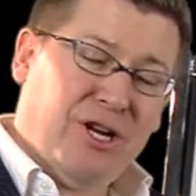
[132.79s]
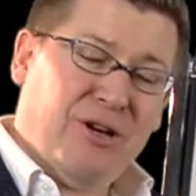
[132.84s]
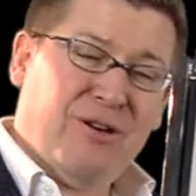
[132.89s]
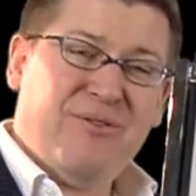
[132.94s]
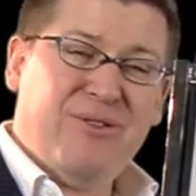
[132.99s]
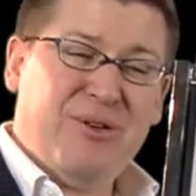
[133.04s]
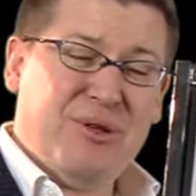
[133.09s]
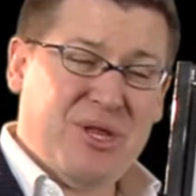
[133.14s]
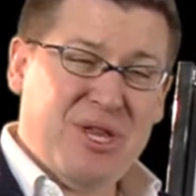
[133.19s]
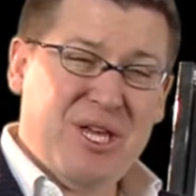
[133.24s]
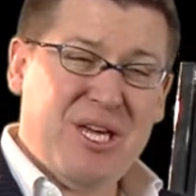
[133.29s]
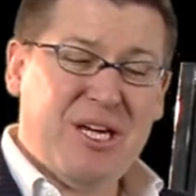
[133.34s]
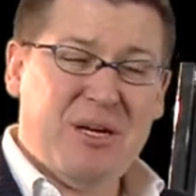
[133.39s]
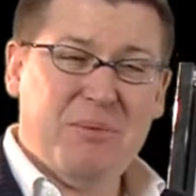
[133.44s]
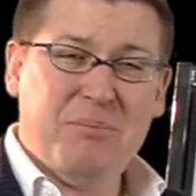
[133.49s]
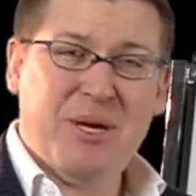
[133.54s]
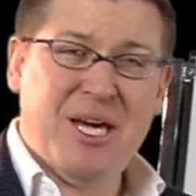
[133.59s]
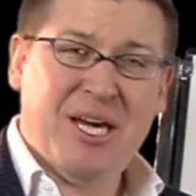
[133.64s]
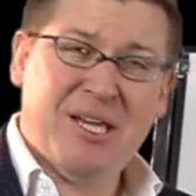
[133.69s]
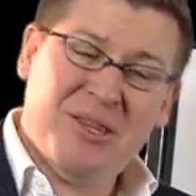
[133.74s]
If you think
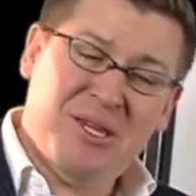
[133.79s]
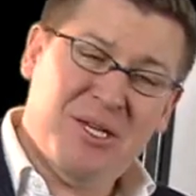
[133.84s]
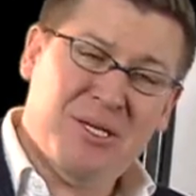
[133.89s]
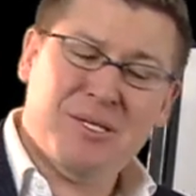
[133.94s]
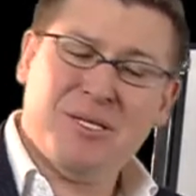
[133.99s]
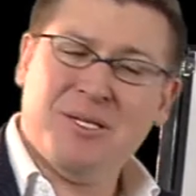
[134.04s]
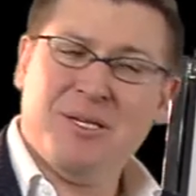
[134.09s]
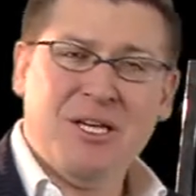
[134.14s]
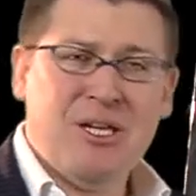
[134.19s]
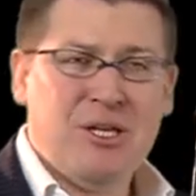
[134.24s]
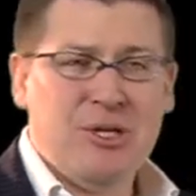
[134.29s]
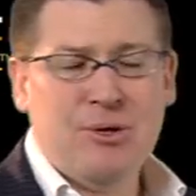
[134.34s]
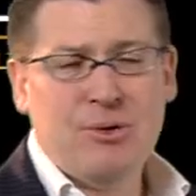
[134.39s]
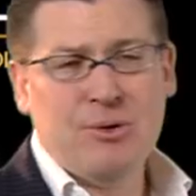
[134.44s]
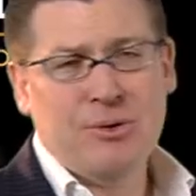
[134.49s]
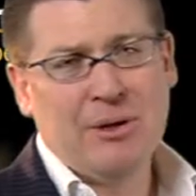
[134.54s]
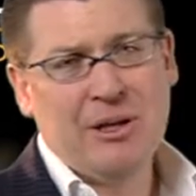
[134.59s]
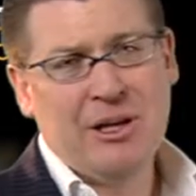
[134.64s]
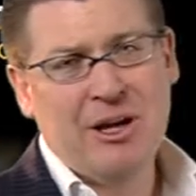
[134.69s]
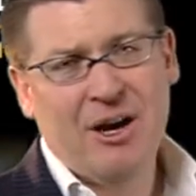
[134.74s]
about this in
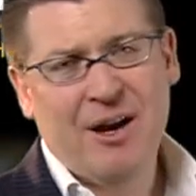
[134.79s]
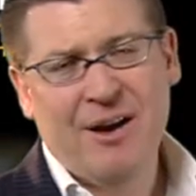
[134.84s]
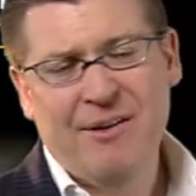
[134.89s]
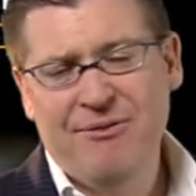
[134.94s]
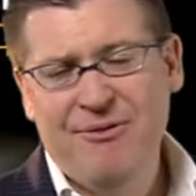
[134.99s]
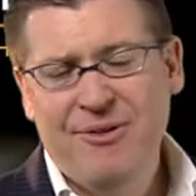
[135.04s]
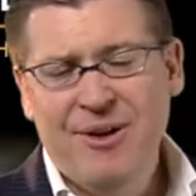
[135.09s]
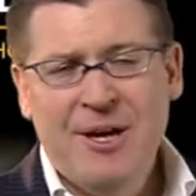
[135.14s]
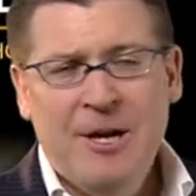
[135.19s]
your life,